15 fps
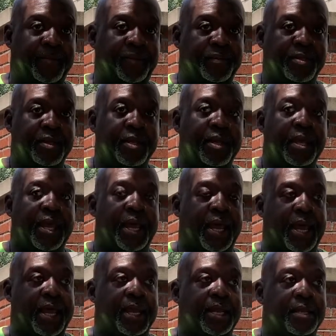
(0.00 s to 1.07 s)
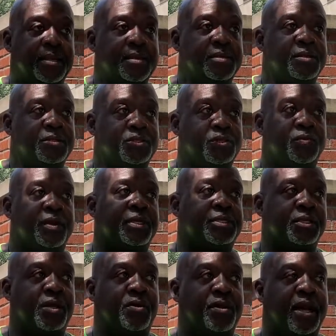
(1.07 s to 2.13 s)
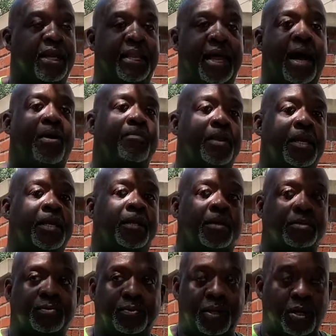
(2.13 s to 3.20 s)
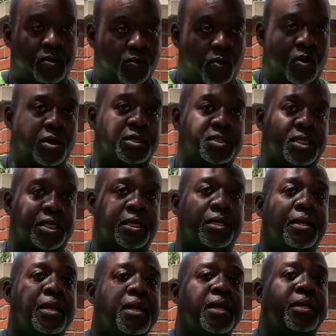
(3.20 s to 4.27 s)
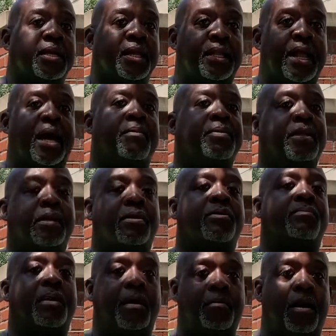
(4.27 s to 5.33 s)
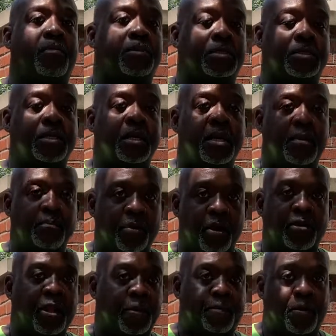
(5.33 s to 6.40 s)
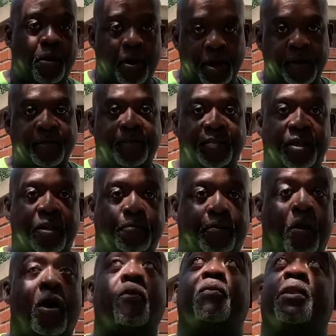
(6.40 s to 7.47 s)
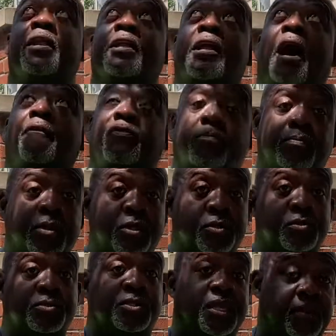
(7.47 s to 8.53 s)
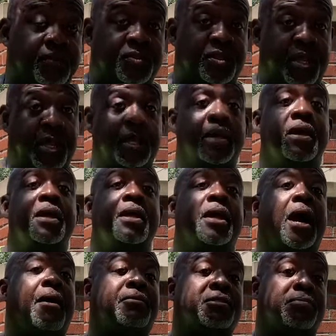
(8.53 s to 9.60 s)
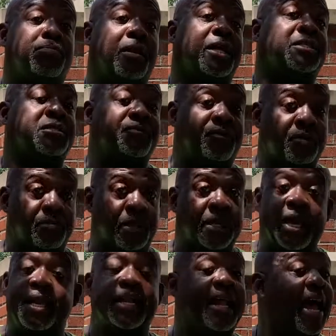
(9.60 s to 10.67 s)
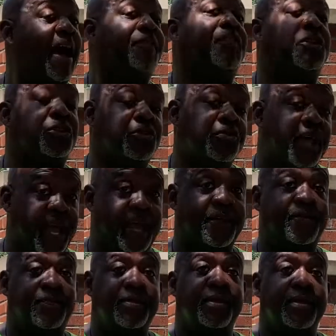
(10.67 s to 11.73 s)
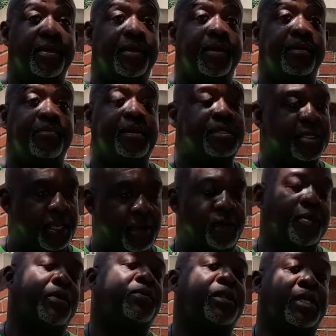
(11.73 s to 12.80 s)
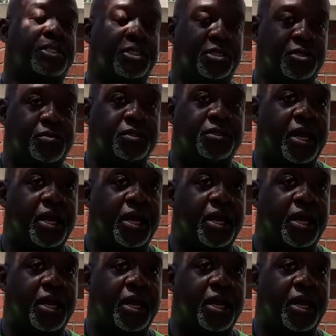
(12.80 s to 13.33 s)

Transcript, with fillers: Thank you. And two weeks ago, they allowed me, because we on quarantine, they allowed me to go to my mama's birthday party. Mm. We lit off the balloons and everything. Oh. That was a blessing for me. They didn't have to do that. But see, yeah. we're gonna let you do it.